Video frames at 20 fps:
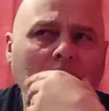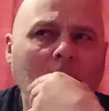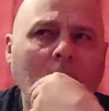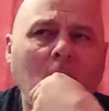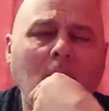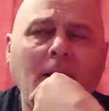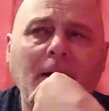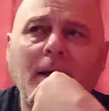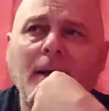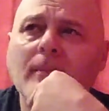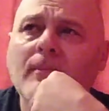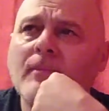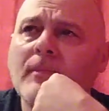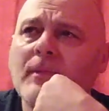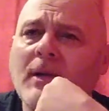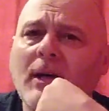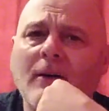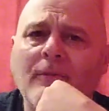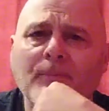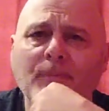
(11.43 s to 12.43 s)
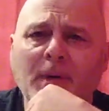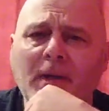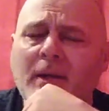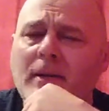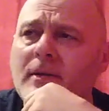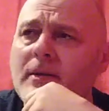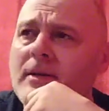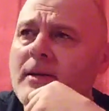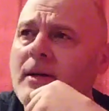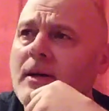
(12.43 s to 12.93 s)
earlier that I've
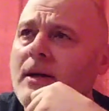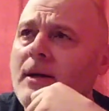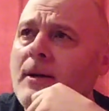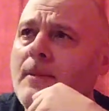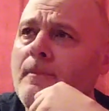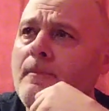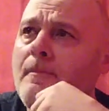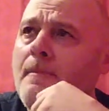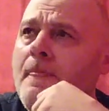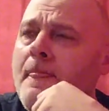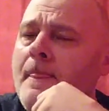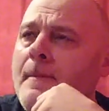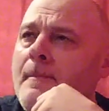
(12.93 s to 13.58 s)
pinned. Go